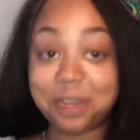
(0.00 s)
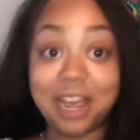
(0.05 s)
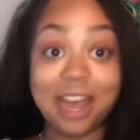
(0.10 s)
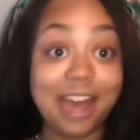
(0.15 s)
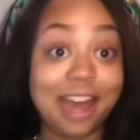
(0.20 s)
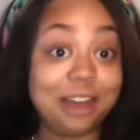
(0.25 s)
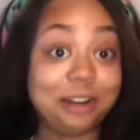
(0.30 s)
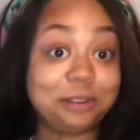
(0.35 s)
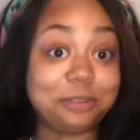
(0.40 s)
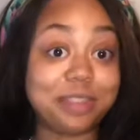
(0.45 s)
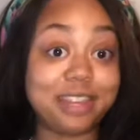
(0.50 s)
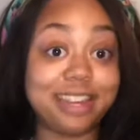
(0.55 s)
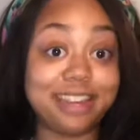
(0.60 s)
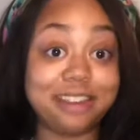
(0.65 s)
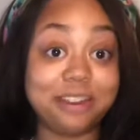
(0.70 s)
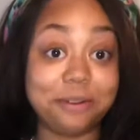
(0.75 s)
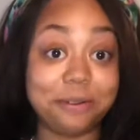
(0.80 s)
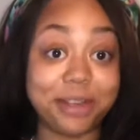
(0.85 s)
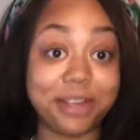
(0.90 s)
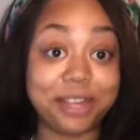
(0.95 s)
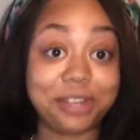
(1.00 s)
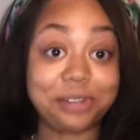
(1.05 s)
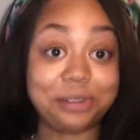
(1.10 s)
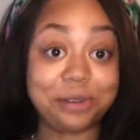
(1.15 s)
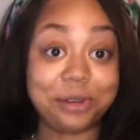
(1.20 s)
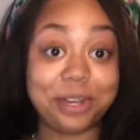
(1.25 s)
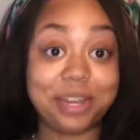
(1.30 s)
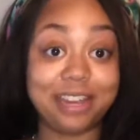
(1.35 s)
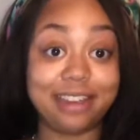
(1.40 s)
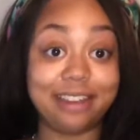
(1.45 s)
I don't think he gonna answer
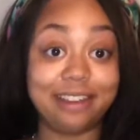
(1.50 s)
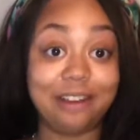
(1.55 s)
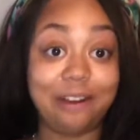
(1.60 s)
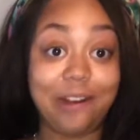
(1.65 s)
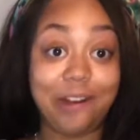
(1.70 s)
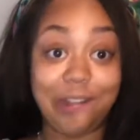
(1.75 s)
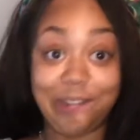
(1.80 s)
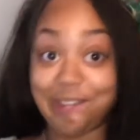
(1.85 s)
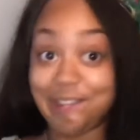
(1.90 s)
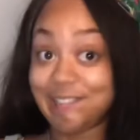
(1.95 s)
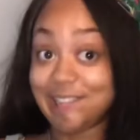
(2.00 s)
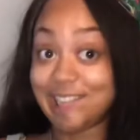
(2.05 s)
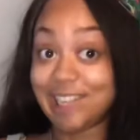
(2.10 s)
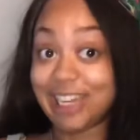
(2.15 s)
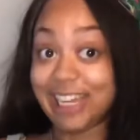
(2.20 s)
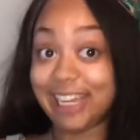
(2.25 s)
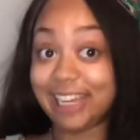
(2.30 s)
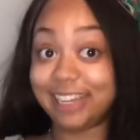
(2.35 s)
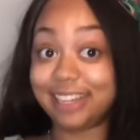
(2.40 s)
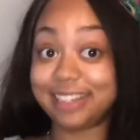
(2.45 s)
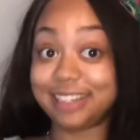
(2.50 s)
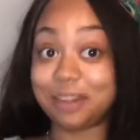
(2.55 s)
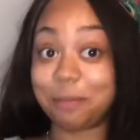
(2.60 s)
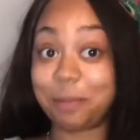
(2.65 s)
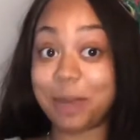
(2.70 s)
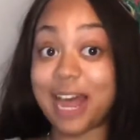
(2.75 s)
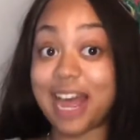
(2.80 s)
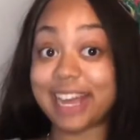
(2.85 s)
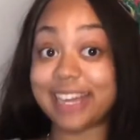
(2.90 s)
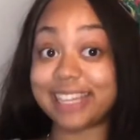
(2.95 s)
again, y'all. The Mr.
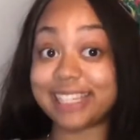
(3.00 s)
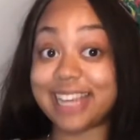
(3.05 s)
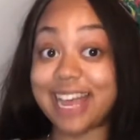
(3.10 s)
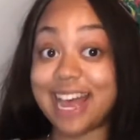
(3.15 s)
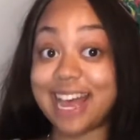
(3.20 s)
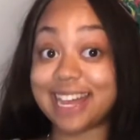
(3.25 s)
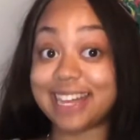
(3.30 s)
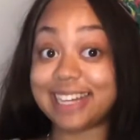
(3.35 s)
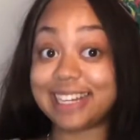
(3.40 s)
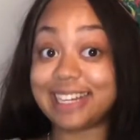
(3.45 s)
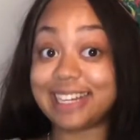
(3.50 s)
block West. Is hot.